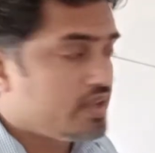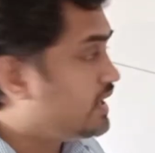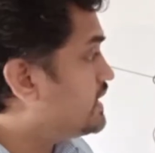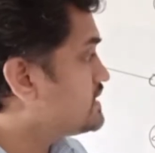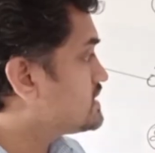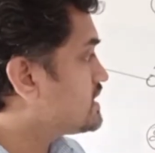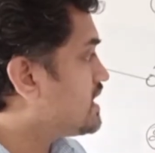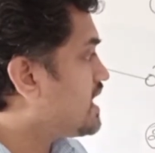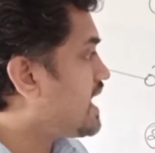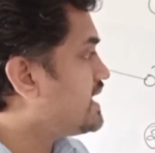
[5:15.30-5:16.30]
It is
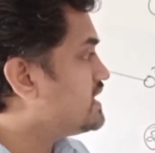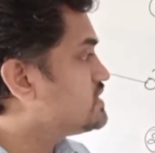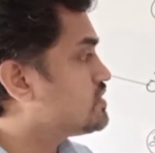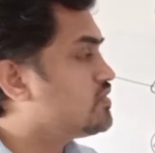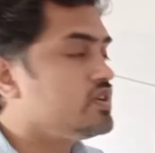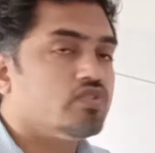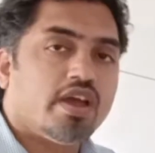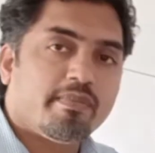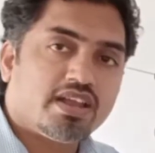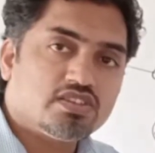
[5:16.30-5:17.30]
I is equal to
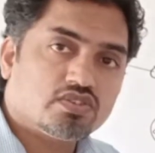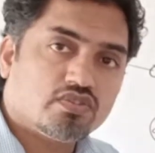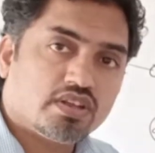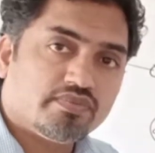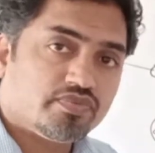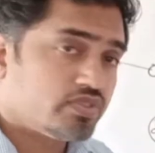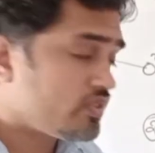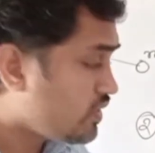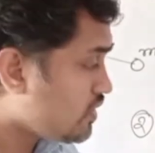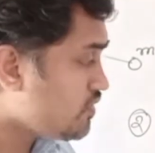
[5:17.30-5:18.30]
mr square.
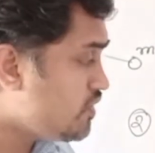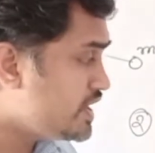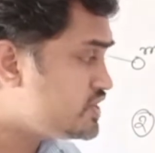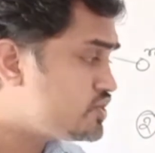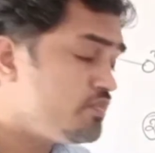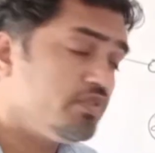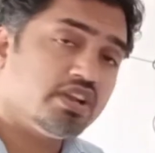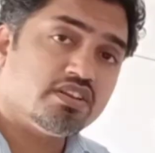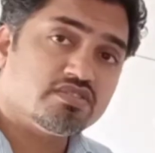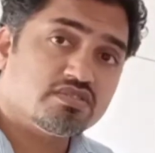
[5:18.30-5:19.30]
For
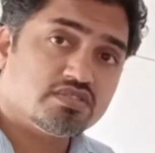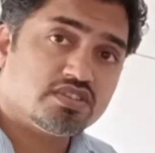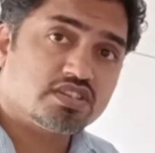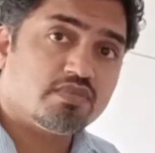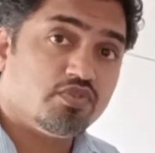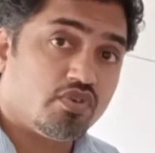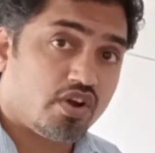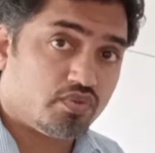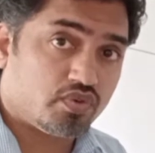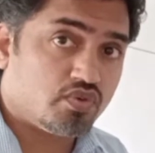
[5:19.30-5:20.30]
distributed system you
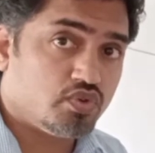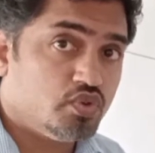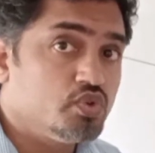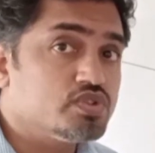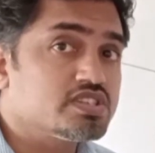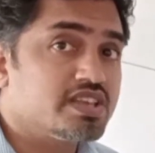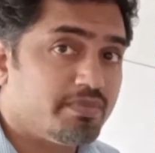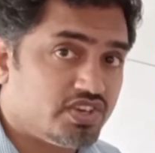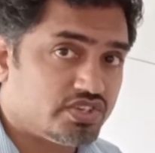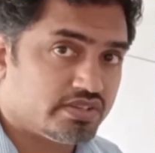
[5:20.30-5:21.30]
have to use
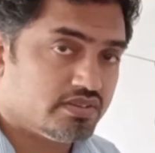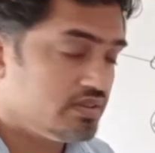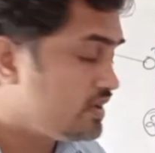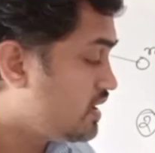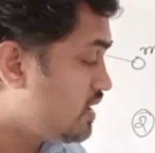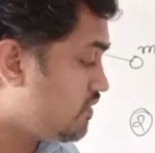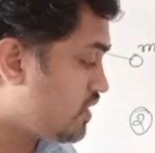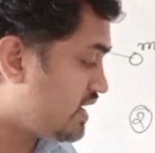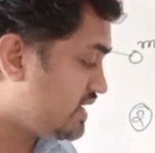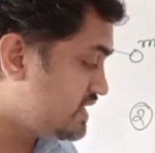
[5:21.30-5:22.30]
summation.
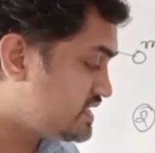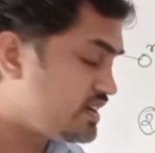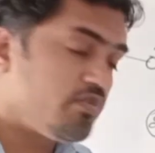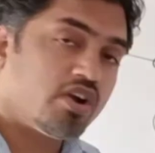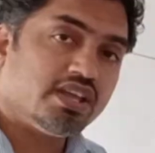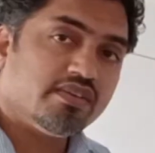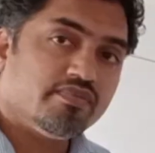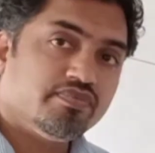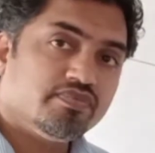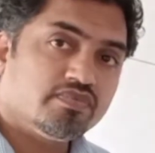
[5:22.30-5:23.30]
For rigid body,
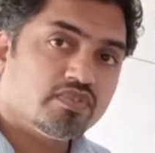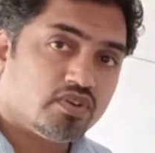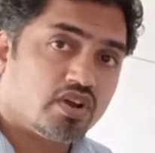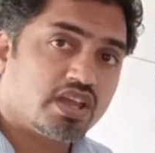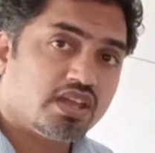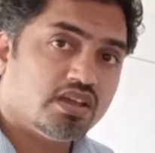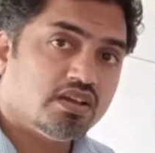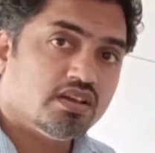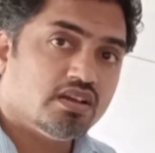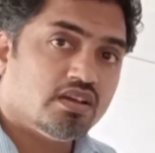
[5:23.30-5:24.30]
okay,
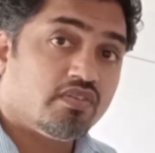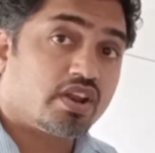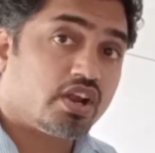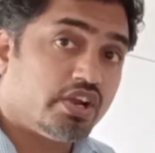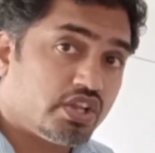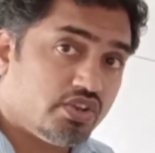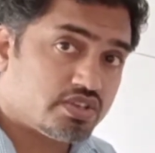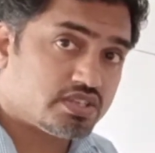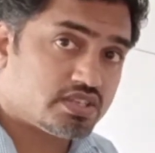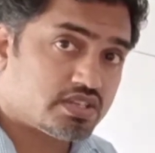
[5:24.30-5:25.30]
for continuous
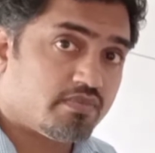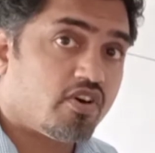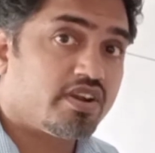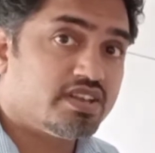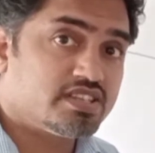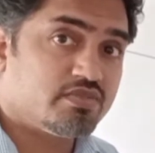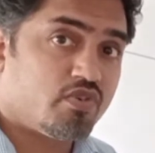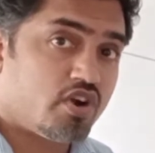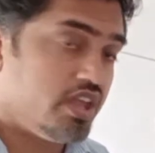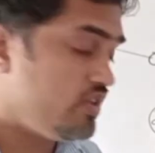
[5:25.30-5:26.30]
system or rigid
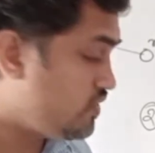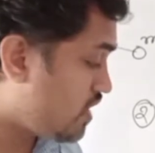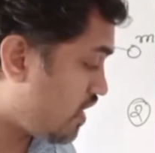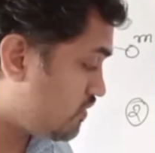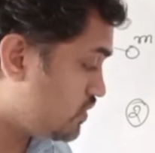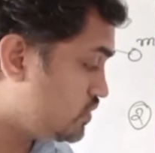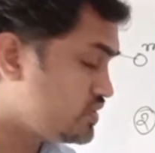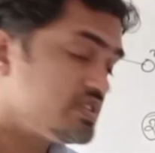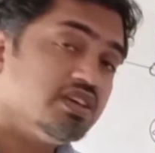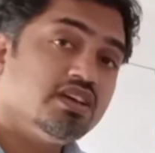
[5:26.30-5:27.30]
body you have to
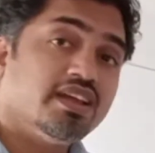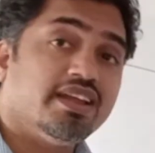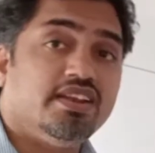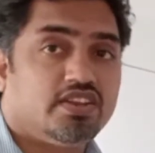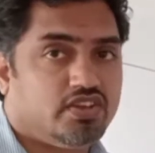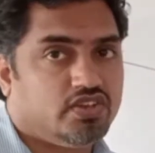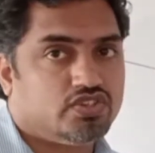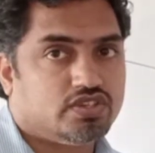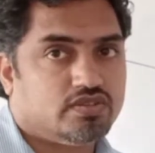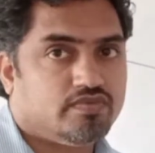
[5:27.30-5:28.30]
use integration.